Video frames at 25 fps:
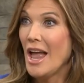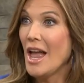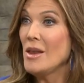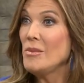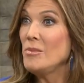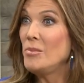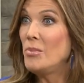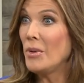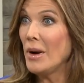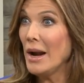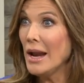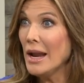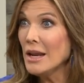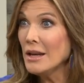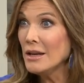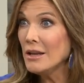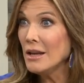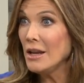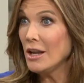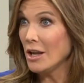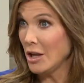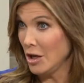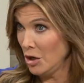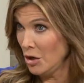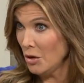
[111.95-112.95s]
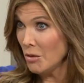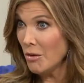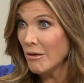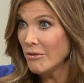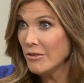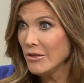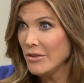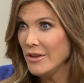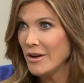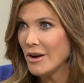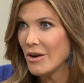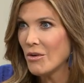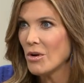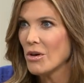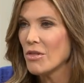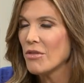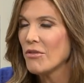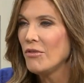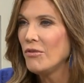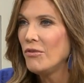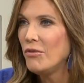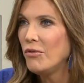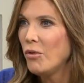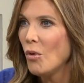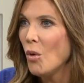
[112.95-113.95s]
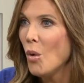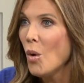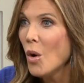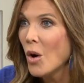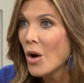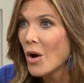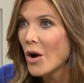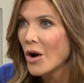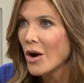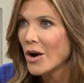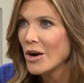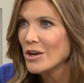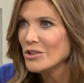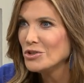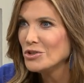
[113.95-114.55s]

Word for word: And Brandy, you over there with four